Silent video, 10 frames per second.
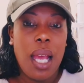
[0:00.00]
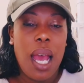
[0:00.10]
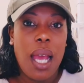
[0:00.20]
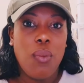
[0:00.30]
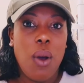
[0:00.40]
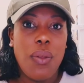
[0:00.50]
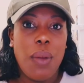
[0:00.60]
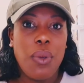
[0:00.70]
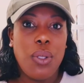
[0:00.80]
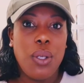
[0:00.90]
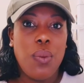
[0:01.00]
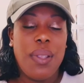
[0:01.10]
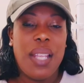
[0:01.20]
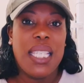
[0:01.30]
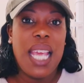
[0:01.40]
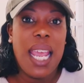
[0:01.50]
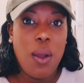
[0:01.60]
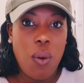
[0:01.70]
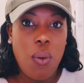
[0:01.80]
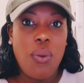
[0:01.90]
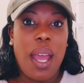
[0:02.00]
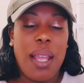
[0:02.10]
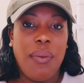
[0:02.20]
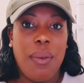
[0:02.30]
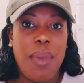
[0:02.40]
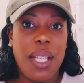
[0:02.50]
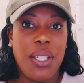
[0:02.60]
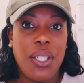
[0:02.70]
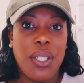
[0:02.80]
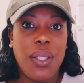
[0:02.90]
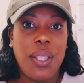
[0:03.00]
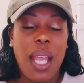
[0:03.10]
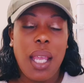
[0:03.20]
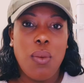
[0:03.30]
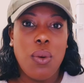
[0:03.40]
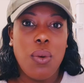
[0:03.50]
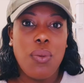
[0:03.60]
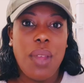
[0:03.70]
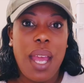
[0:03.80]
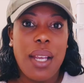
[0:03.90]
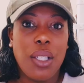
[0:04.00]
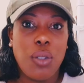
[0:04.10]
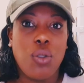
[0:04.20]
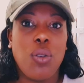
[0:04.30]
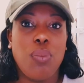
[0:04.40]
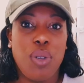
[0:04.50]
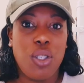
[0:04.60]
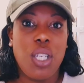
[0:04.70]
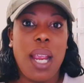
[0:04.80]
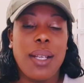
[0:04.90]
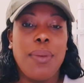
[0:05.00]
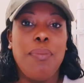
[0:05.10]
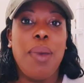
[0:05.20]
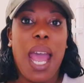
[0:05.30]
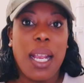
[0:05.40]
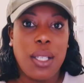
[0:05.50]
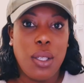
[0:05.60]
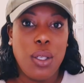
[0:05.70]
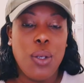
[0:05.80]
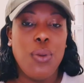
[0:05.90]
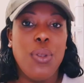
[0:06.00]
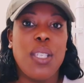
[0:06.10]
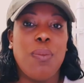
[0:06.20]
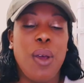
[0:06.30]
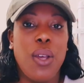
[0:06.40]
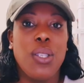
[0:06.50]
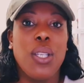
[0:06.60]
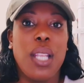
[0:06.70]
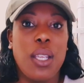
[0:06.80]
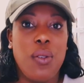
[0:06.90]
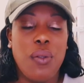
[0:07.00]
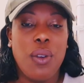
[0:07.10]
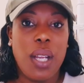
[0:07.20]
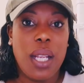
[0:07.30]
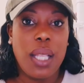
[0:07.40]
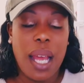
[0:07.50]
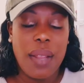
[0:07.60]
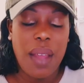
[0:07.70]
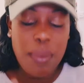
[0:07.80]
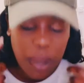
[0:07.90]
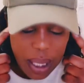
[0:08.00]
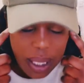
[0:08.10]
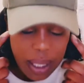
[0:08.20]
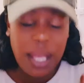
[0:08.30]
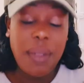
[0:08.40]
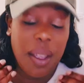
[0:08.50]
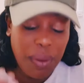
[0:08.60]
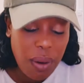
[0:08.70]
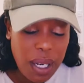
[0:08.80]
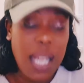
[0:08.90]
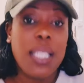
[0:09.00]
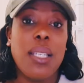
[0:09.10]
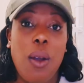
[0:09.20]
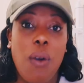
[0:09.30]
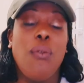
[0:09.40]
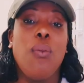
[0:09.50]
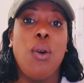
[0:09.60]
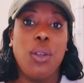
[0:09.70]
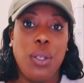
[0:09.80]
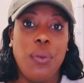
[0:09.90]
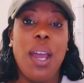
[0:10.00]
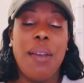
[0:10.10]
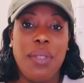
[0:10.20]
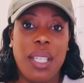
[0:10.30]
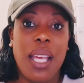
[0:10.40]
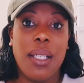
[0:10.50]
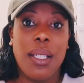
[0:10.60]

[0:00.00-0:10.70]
And what they will do when they take all that information, they will then project back to you this person that you've created, that they believe that they've created off what you have said,